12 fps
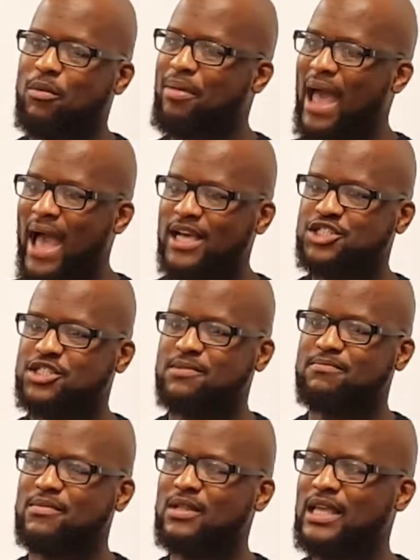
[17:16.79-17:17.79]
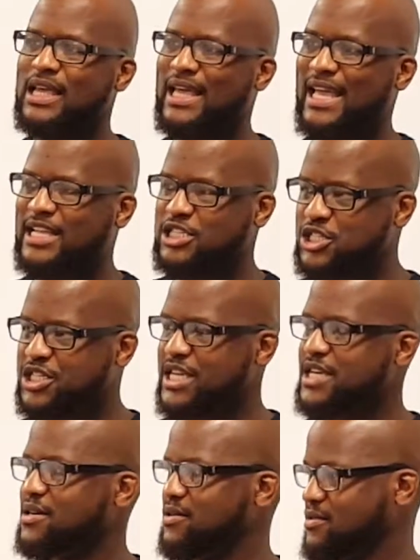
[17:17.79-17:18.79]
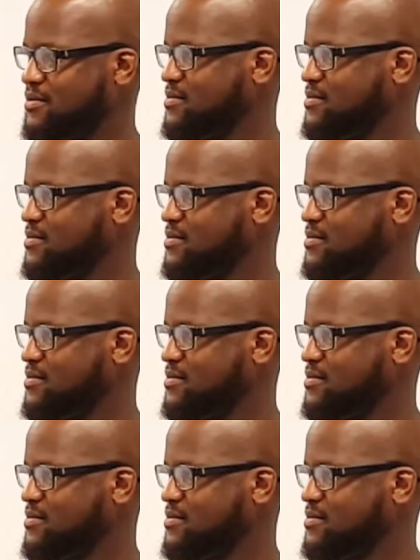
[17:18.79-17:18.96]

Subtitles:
passion and zeal.